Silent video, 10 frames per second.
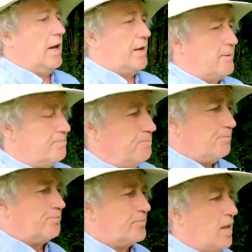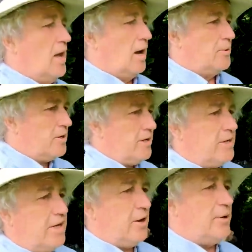I'm not
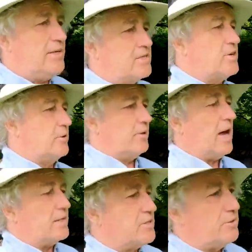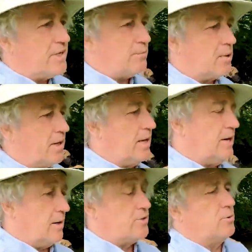going to go into that too deeply
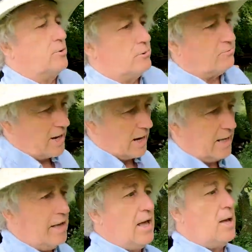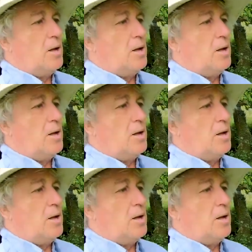here at all, really,